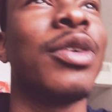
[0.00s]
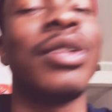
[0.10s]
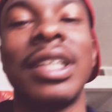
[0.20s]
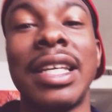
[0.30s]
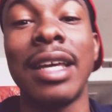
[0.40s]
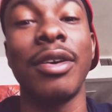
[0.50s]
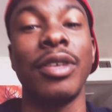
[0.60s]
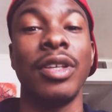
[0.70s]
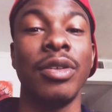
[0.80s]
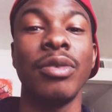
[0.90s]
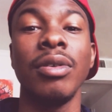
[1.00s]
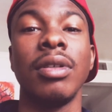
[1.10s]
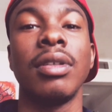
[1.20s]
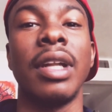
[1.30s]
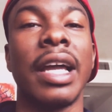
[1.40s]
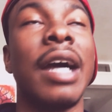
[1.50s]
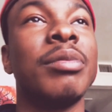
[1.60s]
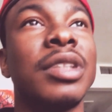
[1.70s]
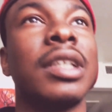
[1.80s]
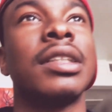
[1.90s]
to tell you. Like, I'm
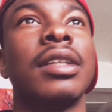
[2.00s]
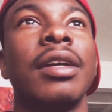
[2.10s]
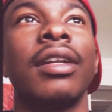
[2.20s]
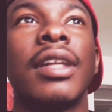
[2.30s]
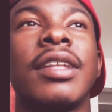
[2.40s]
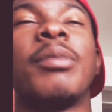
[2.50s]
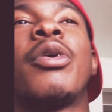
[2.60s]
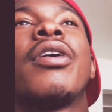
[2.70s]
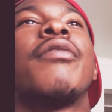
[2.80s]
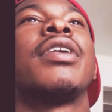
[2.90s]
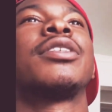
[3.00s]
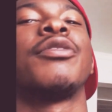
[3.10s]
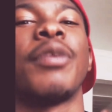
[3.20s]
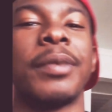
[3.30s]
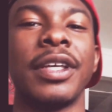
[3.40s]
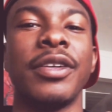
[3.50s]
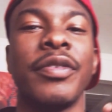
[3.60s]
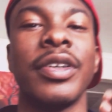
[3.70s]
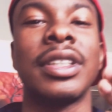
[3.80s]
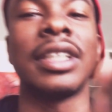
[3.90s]
just nothing more a vessel from the
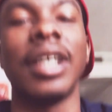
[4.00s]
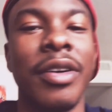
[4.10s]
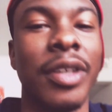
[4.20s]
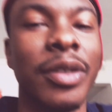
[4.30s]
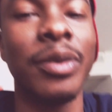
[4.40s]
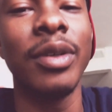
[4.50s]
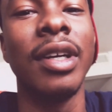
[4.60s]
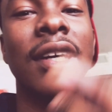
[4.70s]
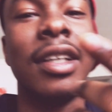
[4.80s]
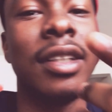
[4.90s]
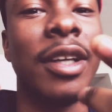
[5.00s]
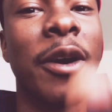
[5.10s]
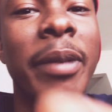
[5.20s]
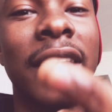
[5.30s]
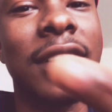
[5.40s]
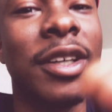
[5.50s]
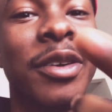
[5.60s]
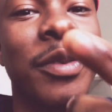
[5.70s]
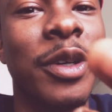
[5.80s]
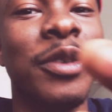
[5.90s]
universe to tell you to go back to your
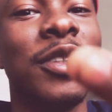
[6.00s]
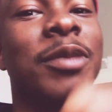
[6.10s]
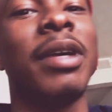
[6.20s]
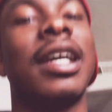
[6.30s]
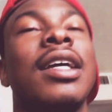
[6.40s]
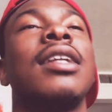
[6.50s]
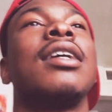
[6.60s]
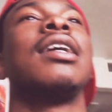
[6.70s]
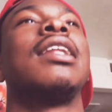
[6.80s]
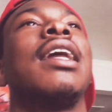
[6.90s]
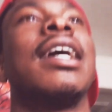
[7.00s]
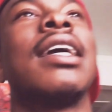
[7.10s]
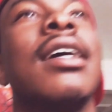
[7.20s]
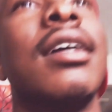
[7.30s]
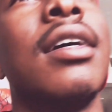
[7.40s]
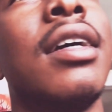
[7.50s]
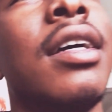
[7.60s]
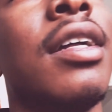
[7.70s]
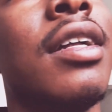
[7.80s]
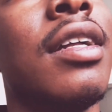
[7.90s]
roots, man. Like,
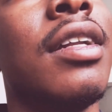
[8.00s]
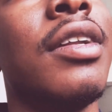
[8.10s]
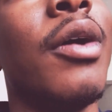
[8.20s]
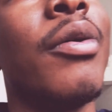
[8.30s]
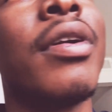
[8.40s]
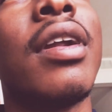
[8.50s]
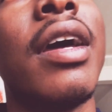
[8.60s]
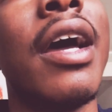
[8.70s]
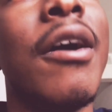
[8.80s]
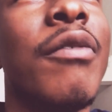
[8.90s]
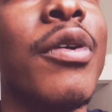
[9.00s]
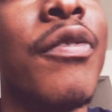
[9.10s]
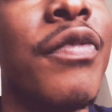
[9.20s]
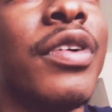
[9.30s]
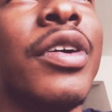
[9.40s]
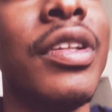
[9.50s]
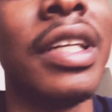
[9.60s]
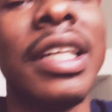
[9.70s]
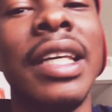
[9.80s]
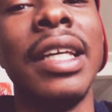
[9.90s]
don't ever feel the
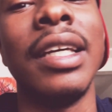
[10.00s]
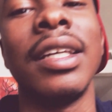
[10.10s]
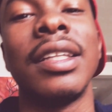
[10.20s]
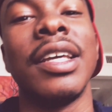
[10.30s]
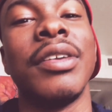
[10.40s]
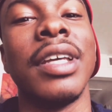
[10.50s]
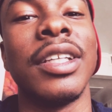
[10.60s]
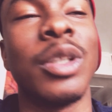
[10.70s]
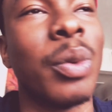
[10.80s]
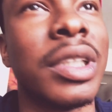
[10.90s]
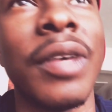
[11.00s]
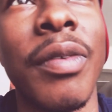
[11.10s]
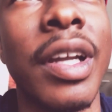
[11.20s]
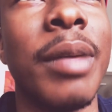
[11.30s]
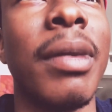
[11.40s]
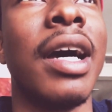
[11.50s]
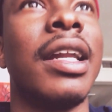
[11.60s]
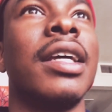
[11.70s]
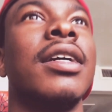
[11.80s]
need that you need to switch up for anybody.